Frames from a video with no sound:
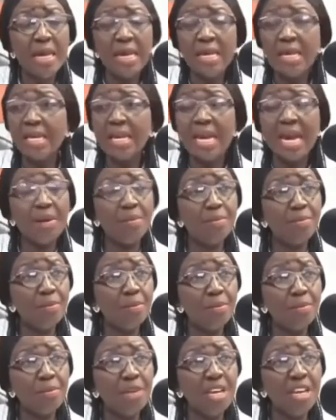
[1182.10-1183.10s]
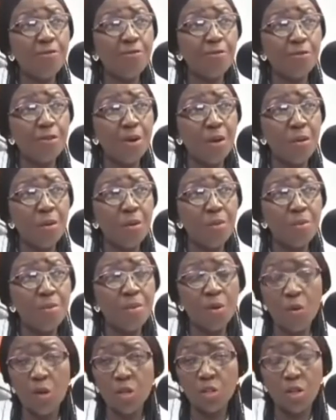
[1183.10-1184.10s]
Na me fro,
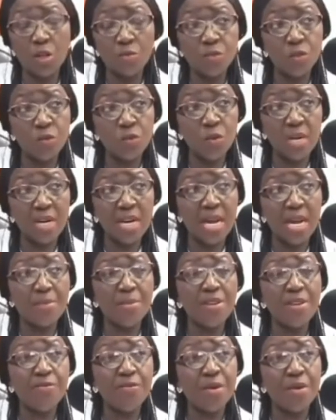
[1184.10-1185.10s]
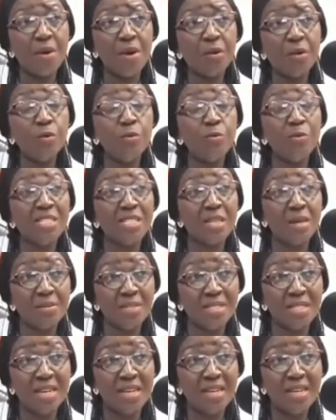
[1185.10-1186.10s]
me what dopsy, one, me fro, I will be some
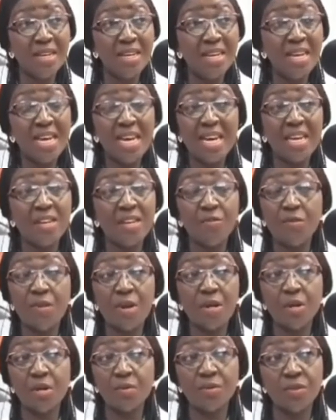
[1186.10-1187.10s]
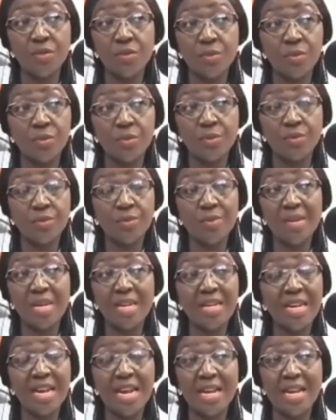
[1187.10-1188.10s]
say, and he for dopsy.
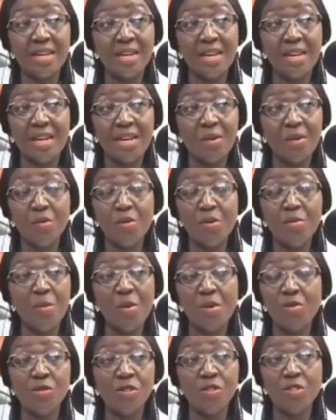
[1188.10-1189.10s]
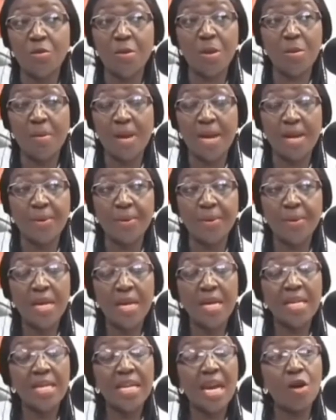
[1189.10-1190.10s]
any idea won't to me man
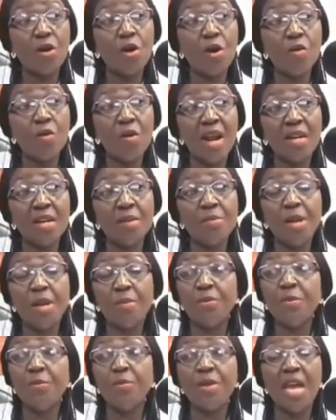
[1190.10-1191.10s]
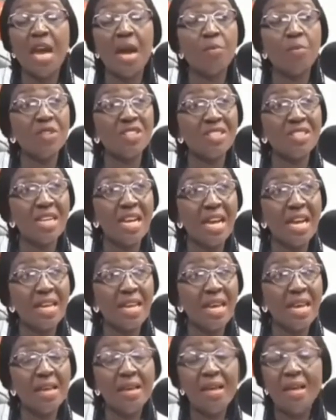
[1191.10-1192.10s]
ya call man baby bi a motena
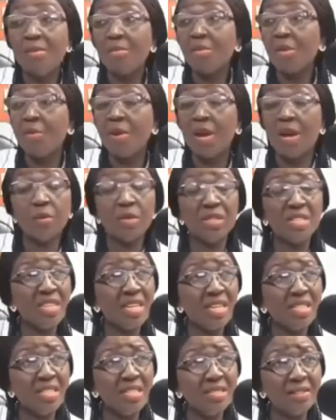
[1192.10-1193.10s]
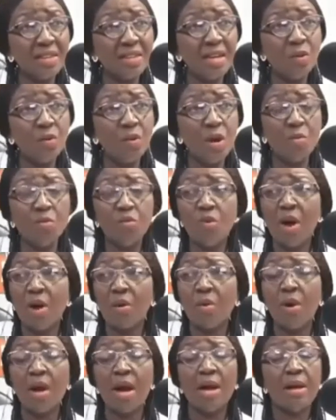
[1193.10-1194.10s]
ye baby akotena ji scan we bua
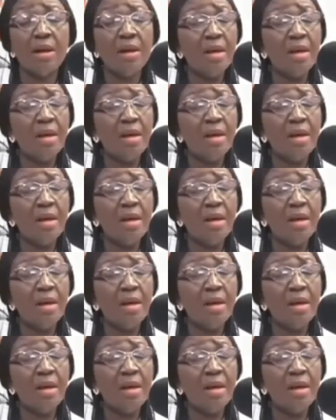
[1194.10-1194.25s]
kwa